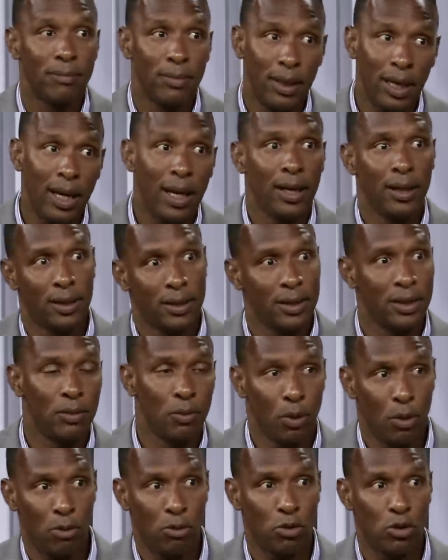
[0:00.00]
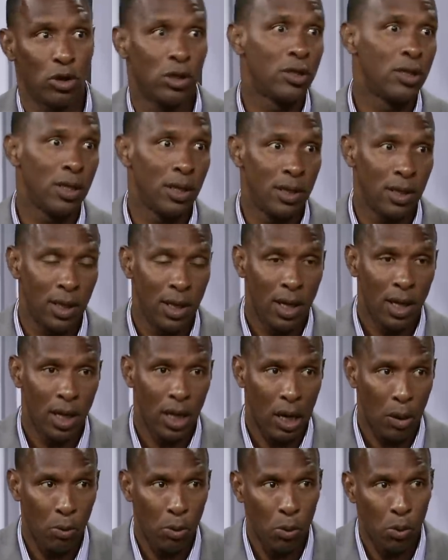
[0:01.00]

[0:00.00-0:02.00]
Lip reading: yeah, listen, we're interested. We